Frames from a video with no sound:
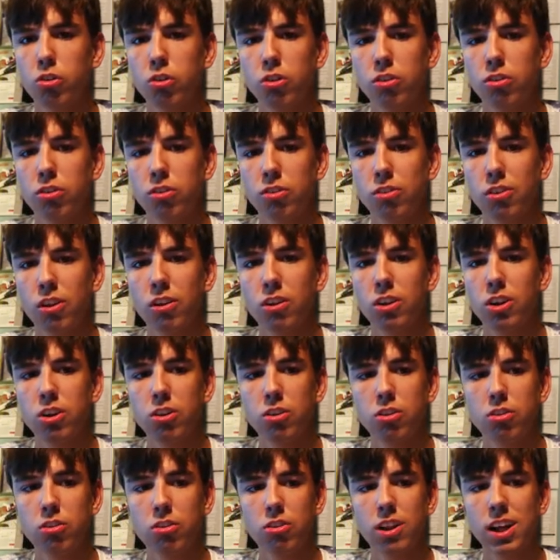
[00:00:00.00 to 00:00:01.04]
because it's only
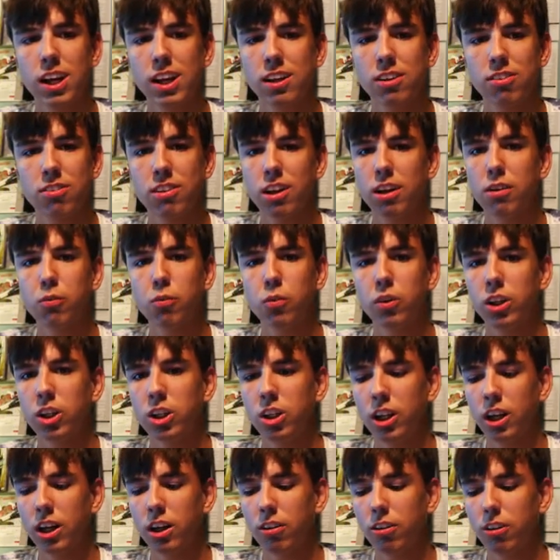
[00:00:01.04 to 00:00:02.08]
just like a sandwich
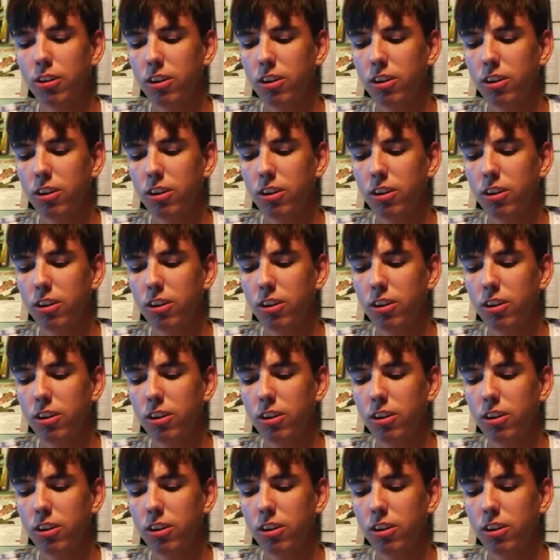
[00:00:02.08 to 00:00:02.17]
then.